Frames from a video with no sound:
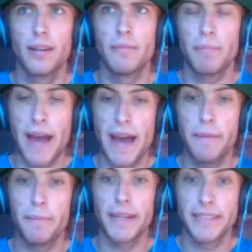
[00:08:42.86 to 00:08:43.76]

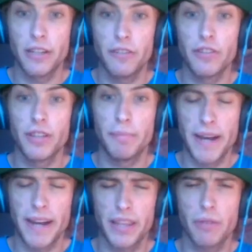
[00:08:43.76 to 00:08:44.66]
Pat myself on the
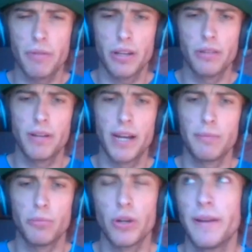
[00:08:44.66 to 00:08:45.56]
back. There we go.
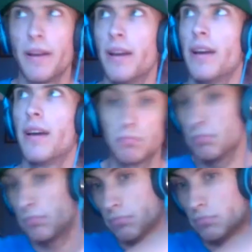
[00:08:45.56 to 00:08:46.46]
Attaboy.
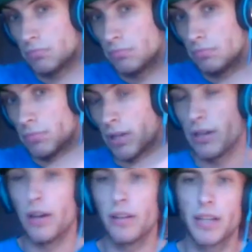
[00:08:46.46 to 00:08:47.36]

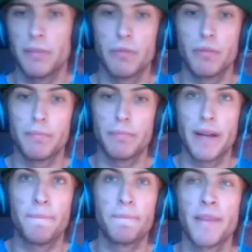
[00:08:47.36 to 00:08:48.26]
I'll give me one
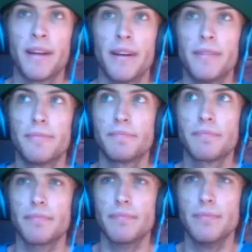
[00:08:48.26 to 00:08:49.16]
pat.
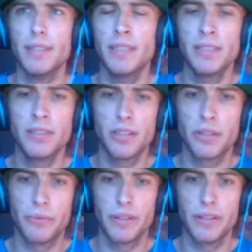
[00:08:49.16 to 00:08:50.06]
He's looking
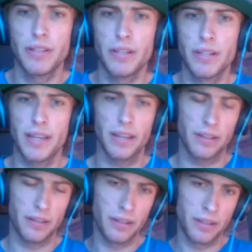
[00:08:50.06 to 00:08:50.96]
really good. He had
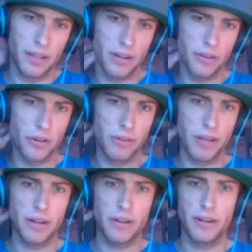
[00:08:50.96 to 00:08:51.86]
a
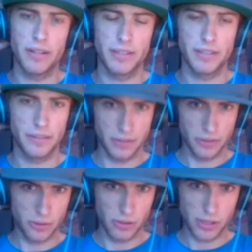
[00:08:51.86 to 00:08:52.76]
no-hitter until
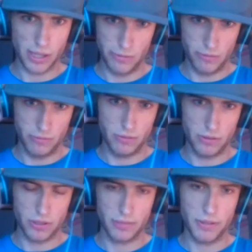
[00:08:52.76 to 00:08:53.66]
Cole Calhoun
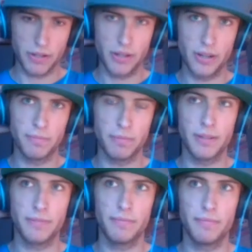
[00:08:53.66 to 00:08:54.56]
took him yard, but